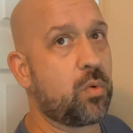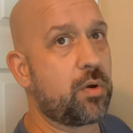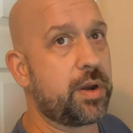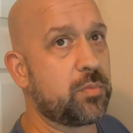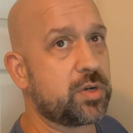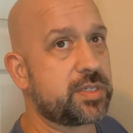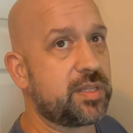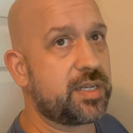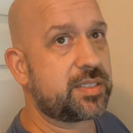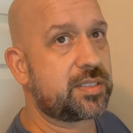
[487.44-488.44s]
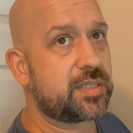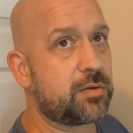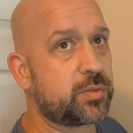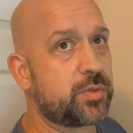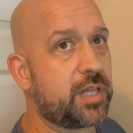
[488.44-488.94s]
more and more to this.
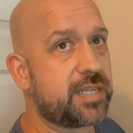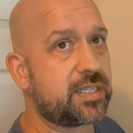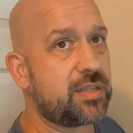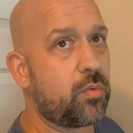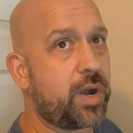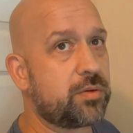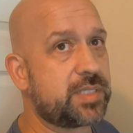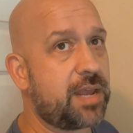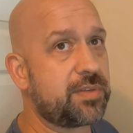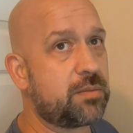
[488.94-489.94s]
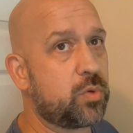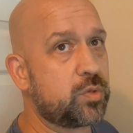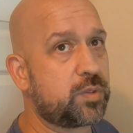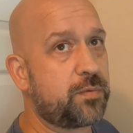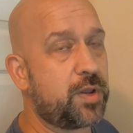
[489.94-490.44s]
I was realizing that what I was having the
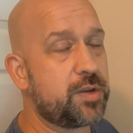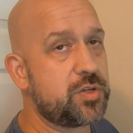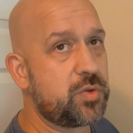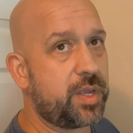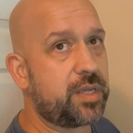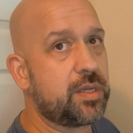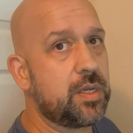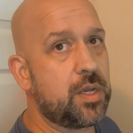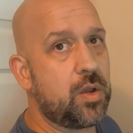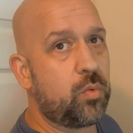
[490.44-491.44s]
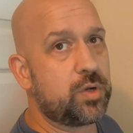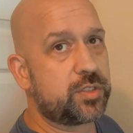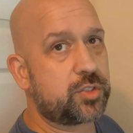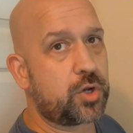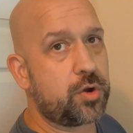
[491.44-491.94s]
most fun doing
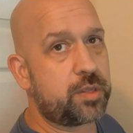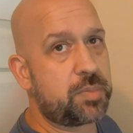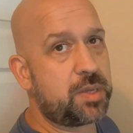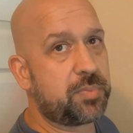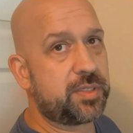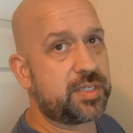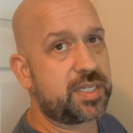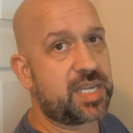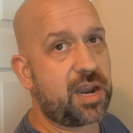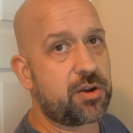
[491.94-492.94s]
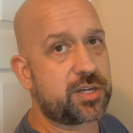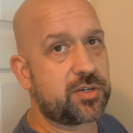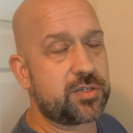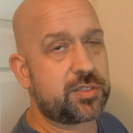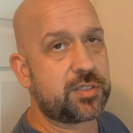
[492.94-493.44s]
was turning people into
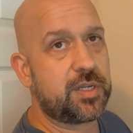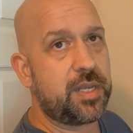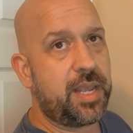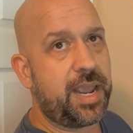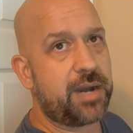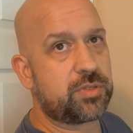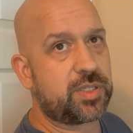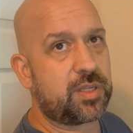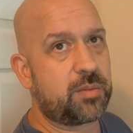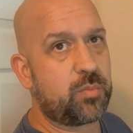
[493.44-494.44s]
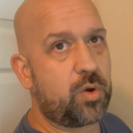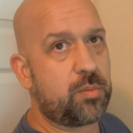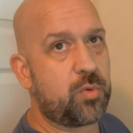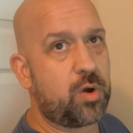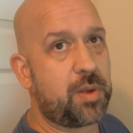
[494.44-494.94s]
characters, and I was thinking
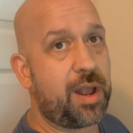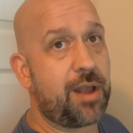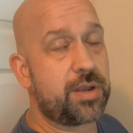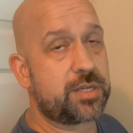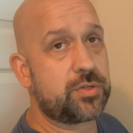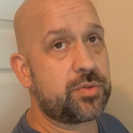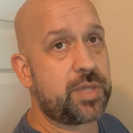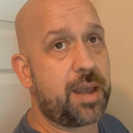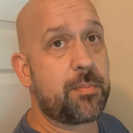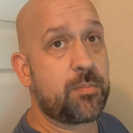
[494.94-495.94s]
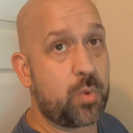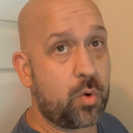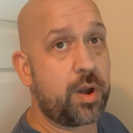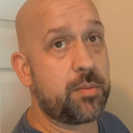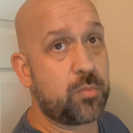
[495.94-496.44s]
more and more about how I could do that
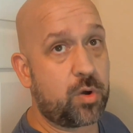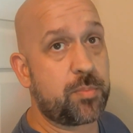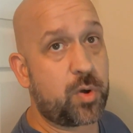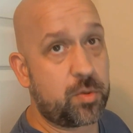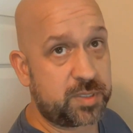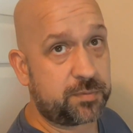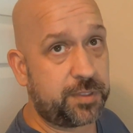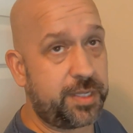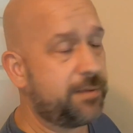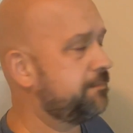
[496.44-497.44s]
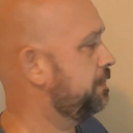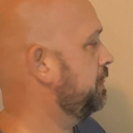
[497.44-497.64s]
more and more purposefully.